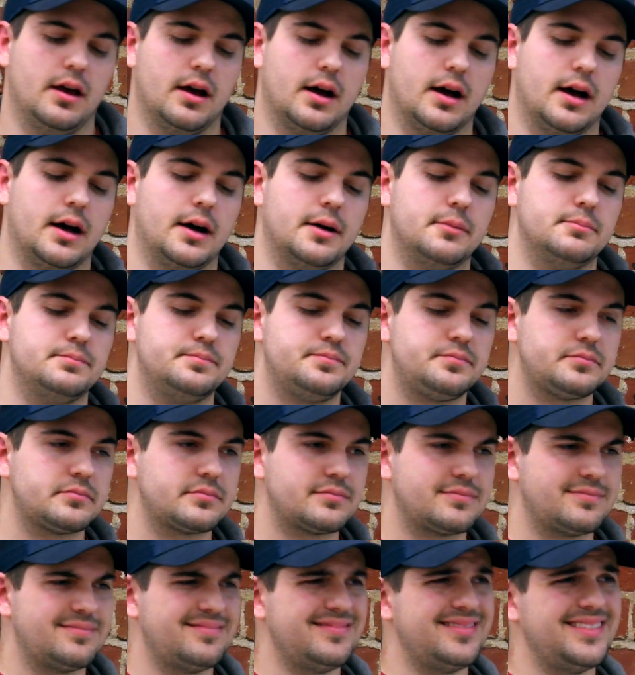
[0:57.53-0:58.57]
and
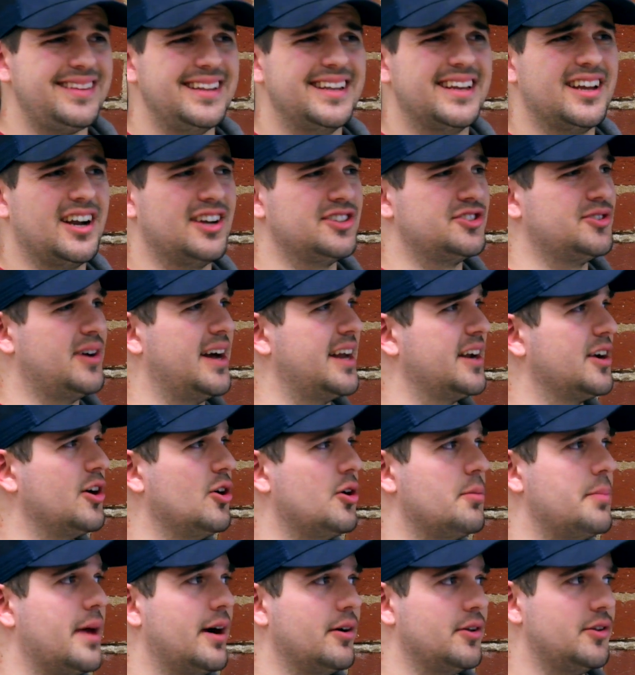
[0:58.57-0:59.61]
also how to
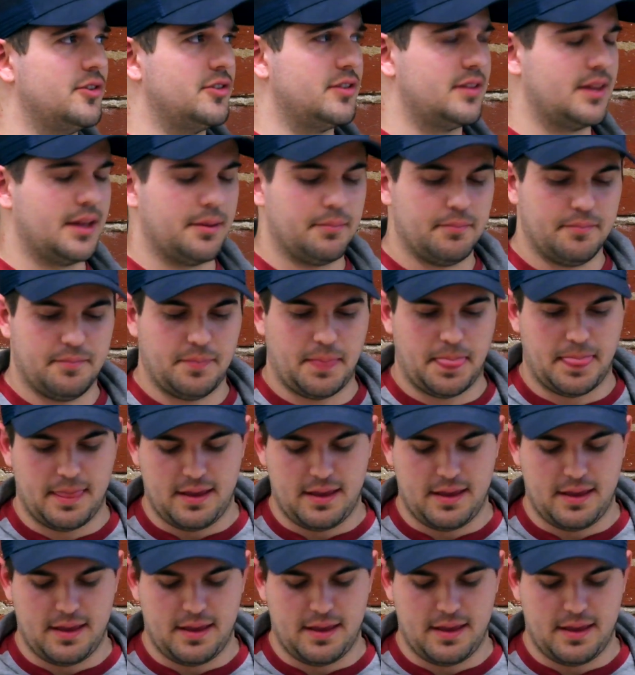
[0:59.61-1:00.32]
go about using them.